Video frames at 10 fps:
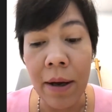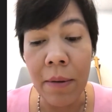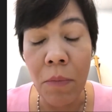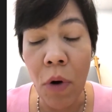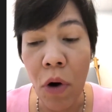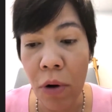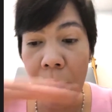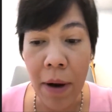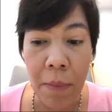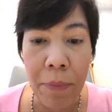uh,
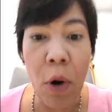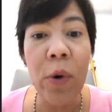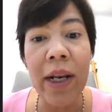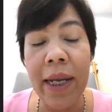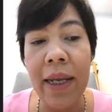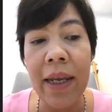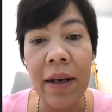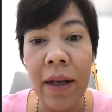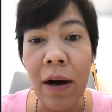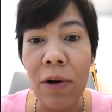more uh, broadly
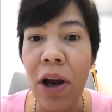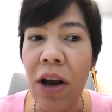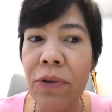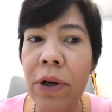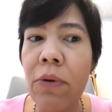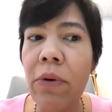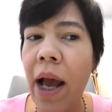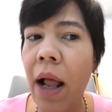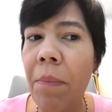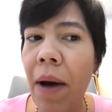in, in our country could
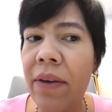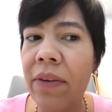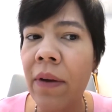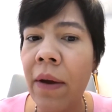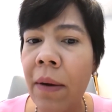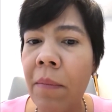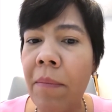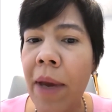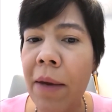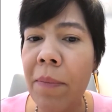help us
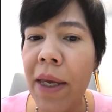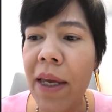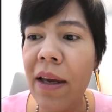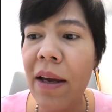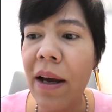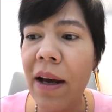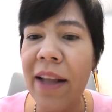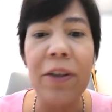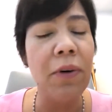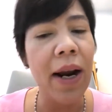maybe
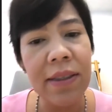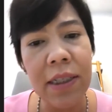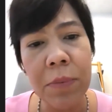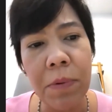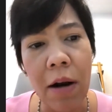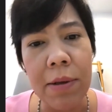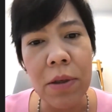address this problem.